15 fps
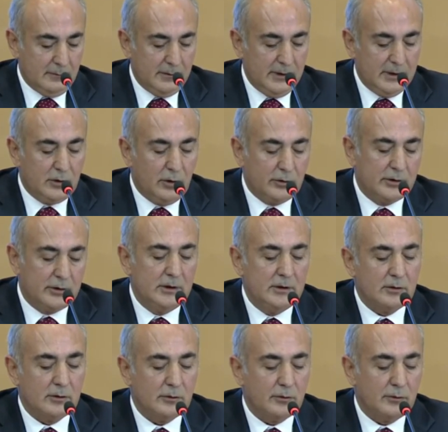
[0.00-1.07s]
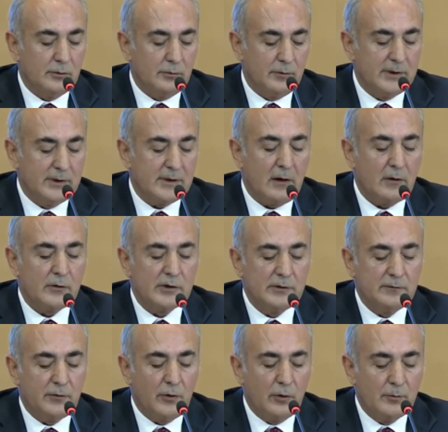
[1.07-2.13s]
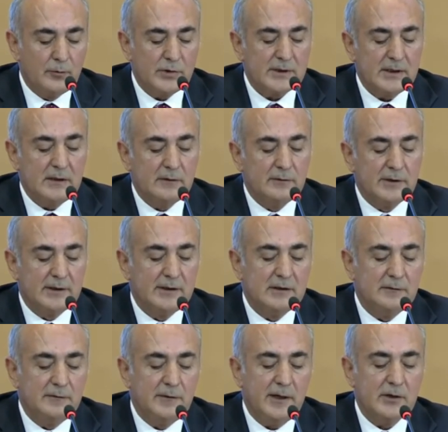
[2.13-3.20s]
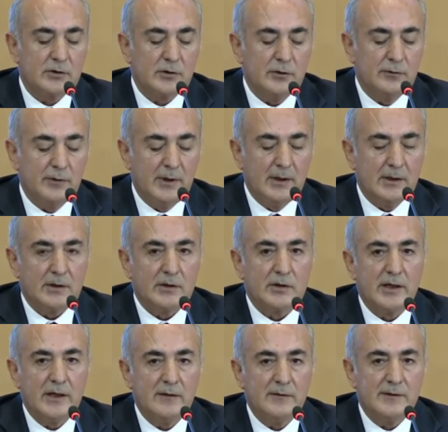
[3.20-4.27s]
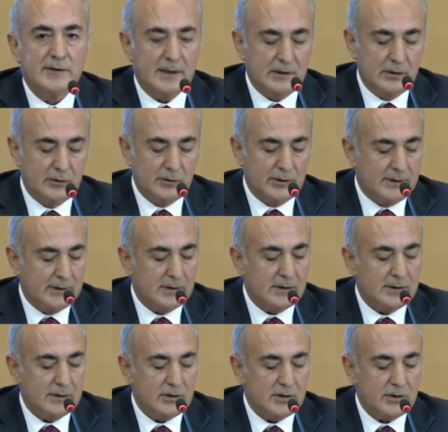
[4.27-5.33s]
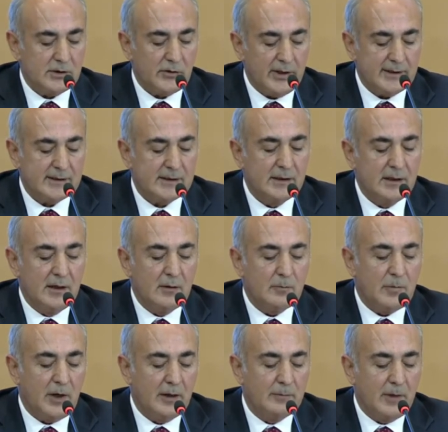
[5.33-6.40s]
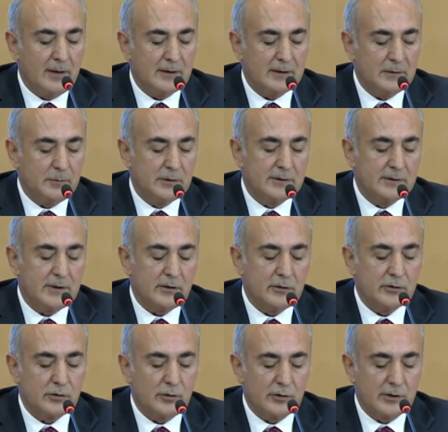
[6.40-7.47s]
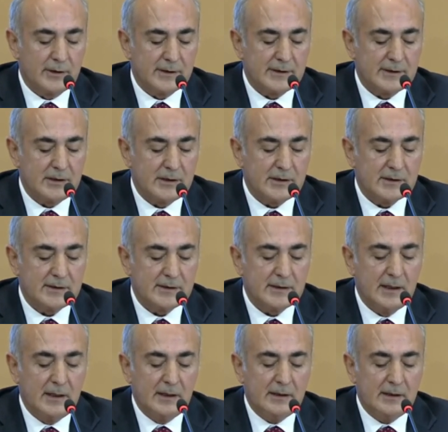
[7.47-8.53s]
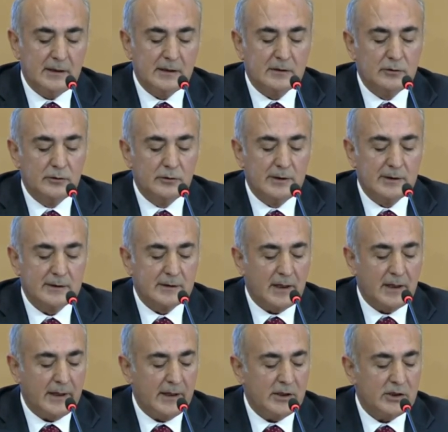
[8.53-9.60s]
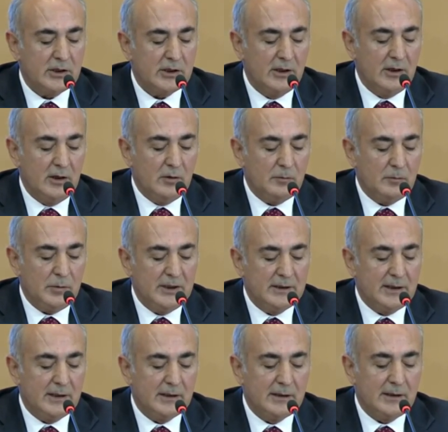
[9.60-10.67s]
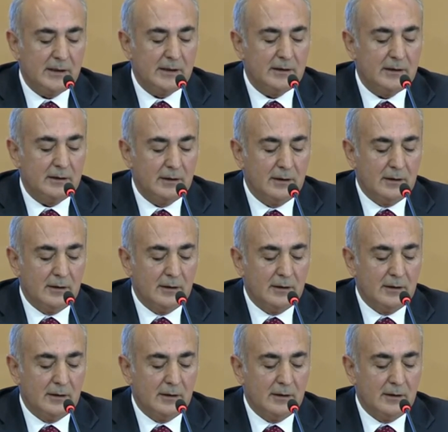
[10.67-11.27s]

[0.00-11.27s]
We continue with our reforms even in the face of grave security threats by multiple terrorist organizations, including Daesh, PKK,